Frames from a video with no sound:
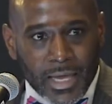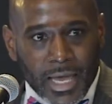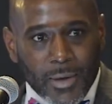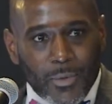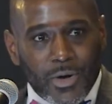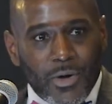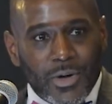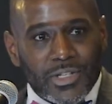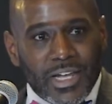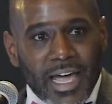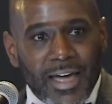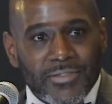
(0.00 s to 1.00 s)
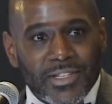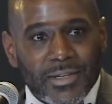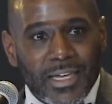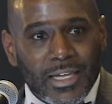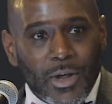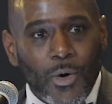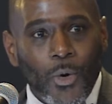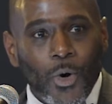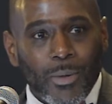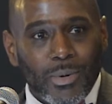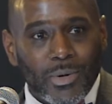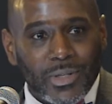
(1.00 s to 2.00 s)
And we're going to have to get
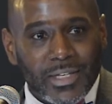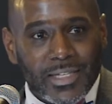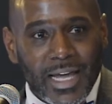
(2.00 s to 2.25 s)
horrible at